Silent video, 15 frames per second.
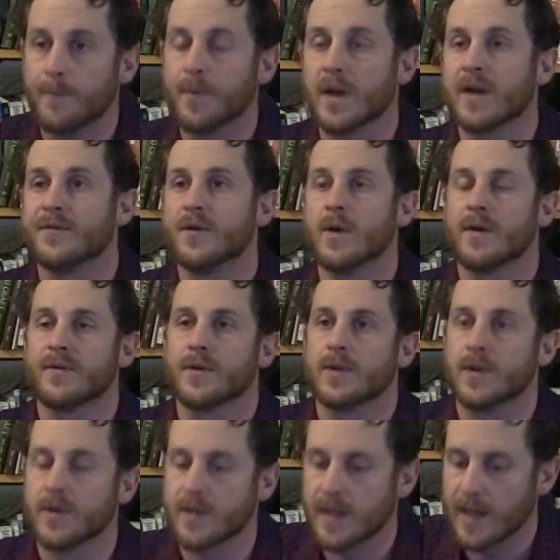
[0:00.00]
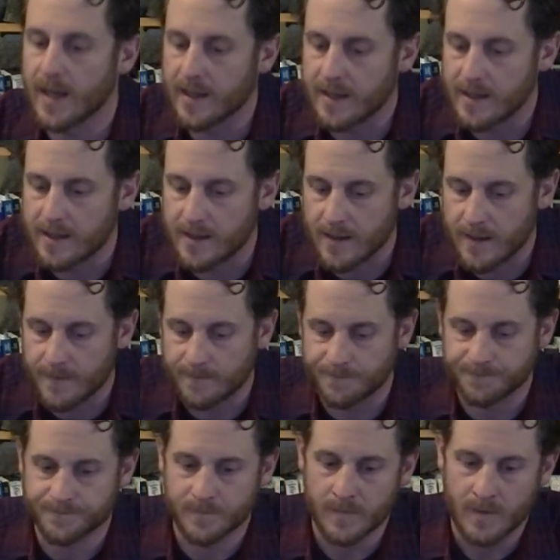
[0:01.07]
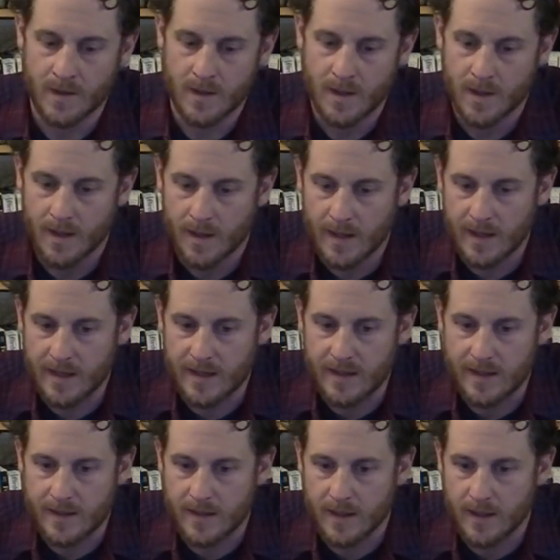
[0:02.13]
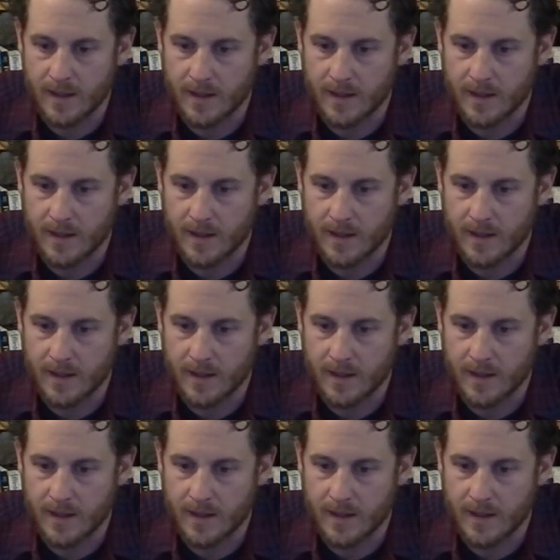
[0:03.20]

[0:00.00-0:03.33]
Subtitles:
But if you ever look at a